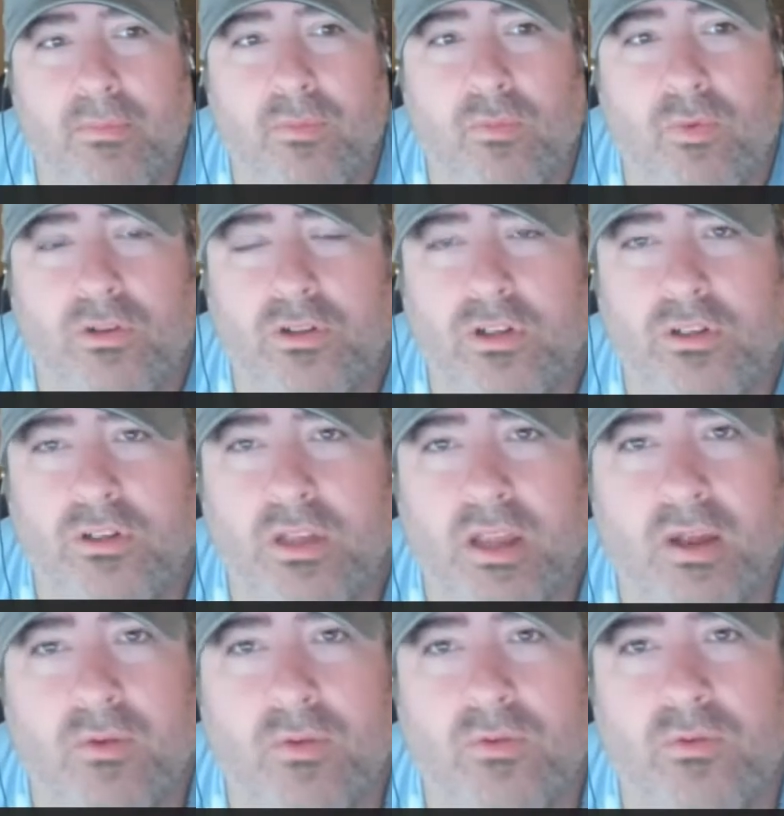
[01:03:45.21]
was
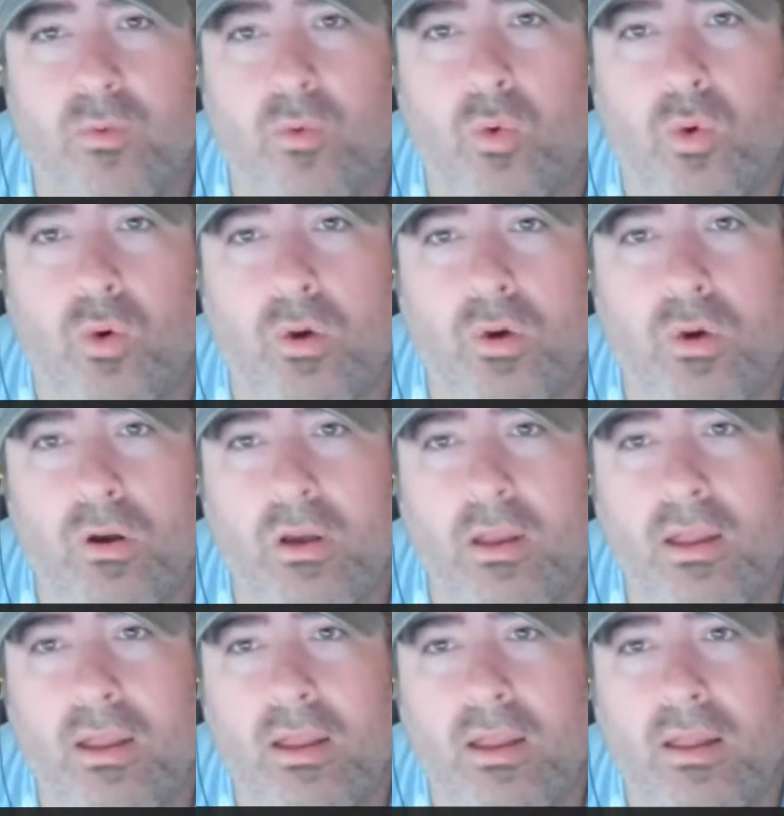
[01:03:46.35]
it was worn
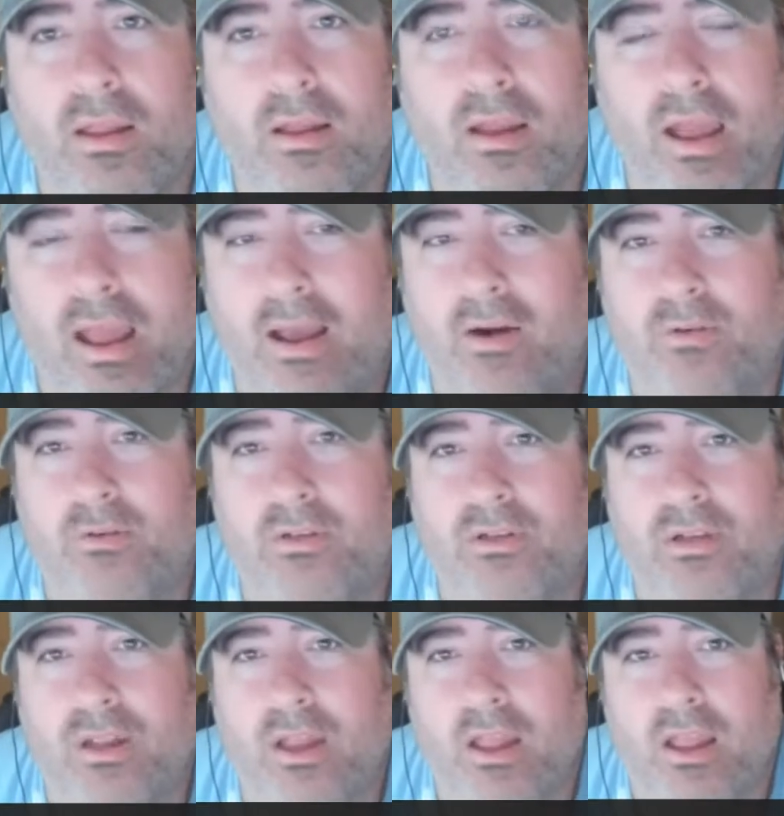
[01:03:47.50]
out.